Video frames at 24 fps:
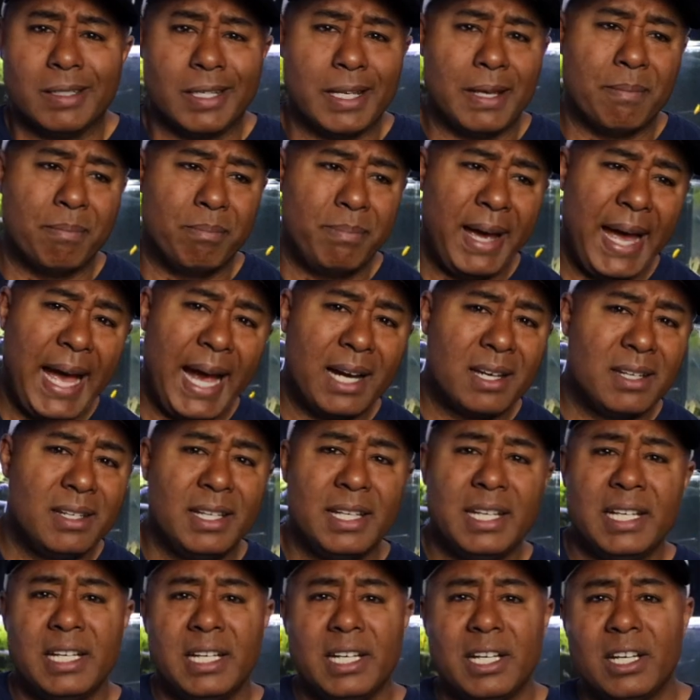
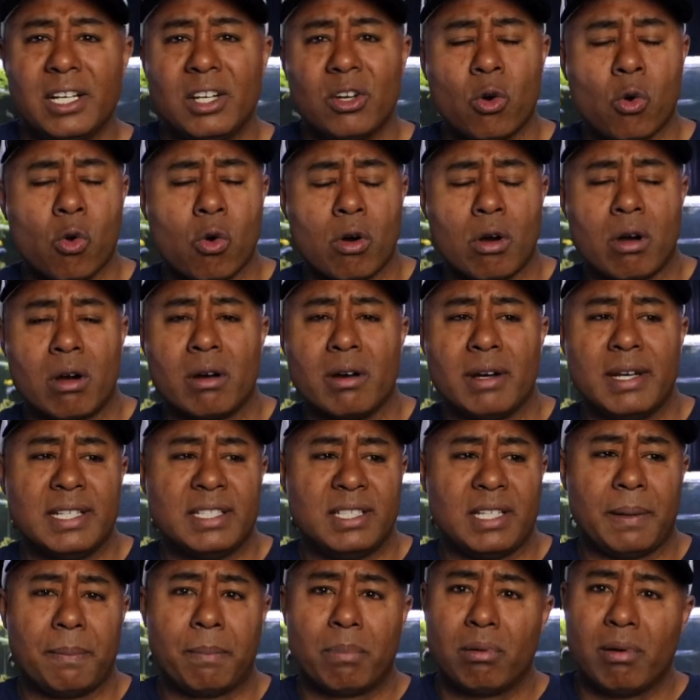impacted, or
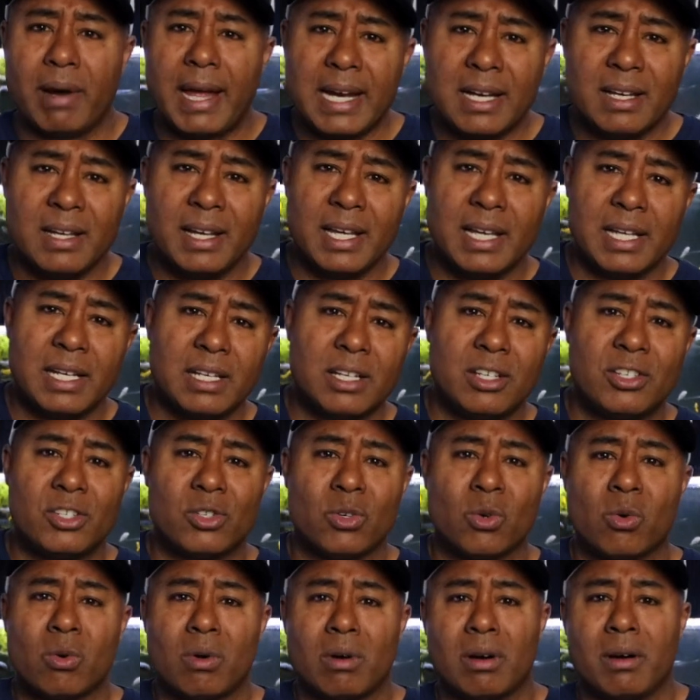is it pregnant
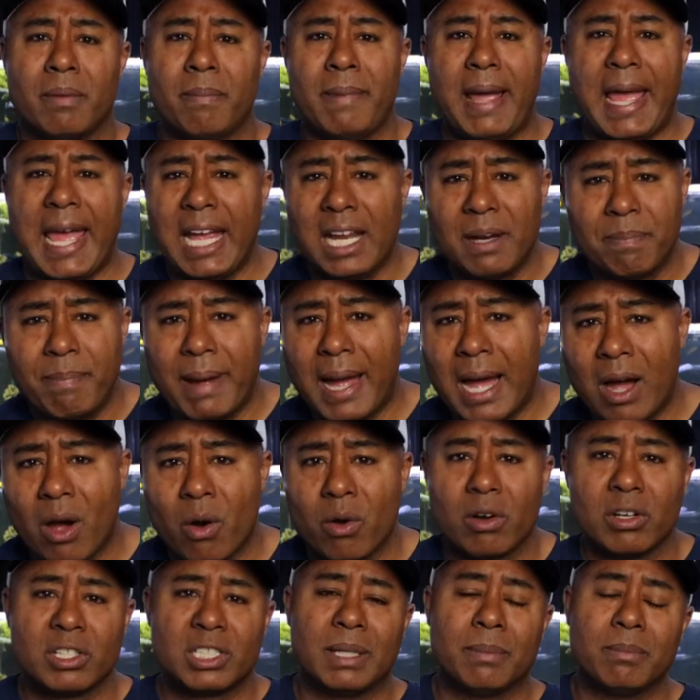or egg
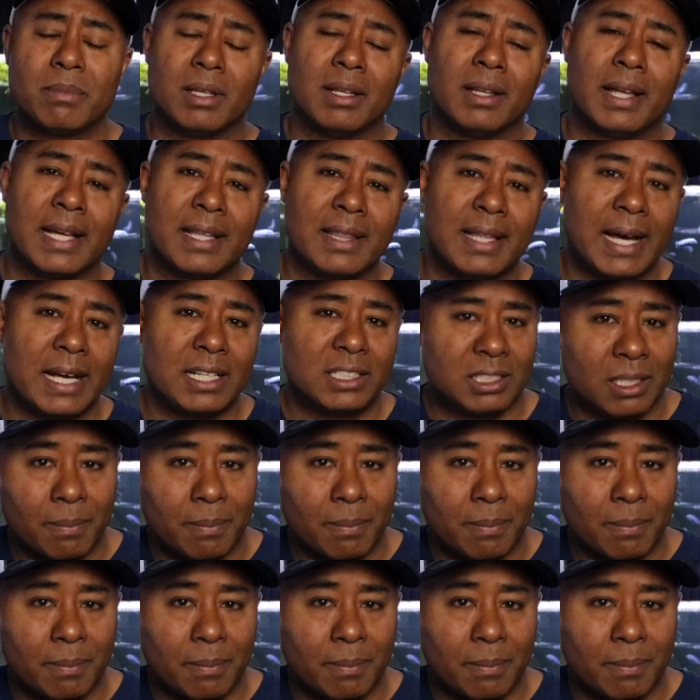bound or something like that?